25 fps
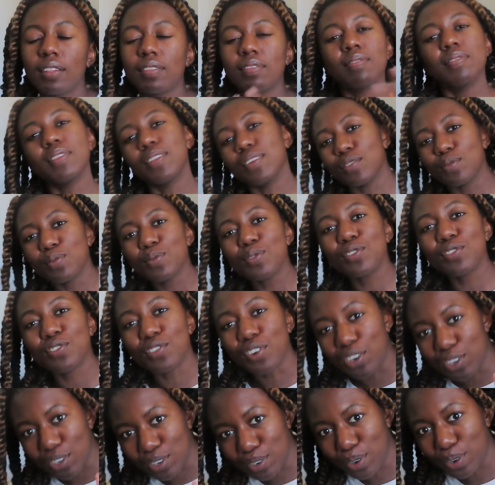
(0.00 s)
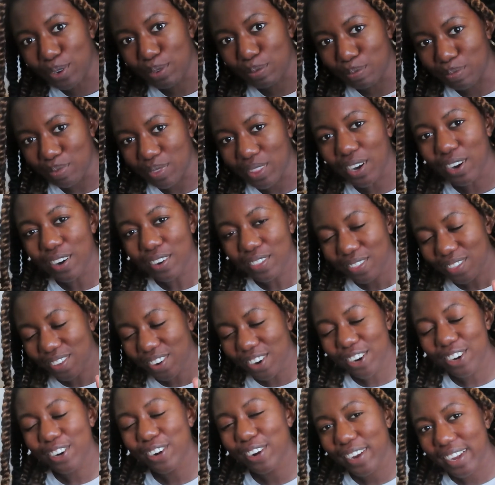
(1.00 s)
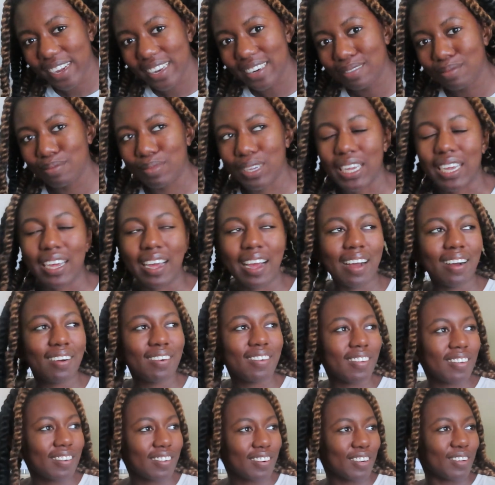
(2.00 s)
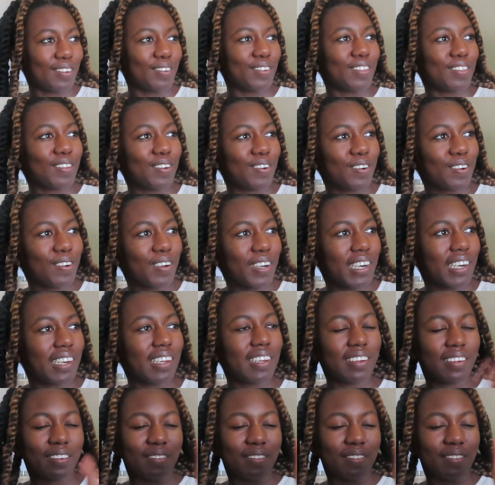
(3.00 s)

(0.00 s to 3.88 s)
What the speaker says: This was 3rd grade me. How old are you in 3rd grade?